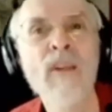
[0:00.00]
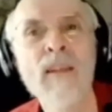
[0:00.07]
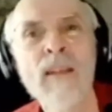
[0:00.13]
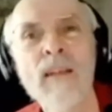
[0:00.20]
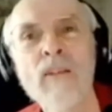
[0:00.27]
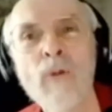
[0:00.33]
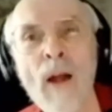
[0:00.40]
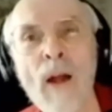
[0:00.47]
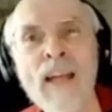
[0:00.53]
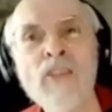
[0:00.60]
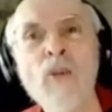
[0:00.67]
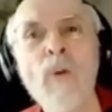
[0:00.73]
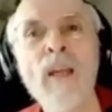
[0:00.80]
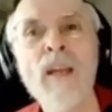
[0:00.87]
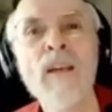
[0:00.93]

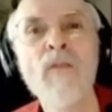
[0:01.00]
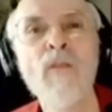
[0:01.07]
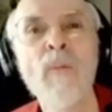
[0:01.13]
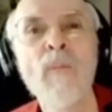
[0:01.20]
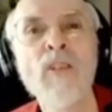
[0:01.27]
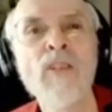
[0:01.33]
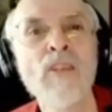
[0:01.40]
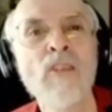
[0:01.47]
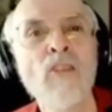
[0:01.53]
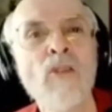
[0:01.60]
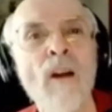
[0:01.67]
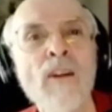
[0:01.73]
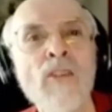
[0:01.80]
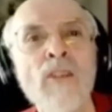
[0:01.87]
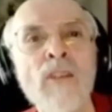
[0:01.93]
graduated from his
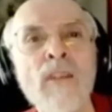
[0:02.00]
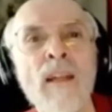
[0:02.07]
instruction,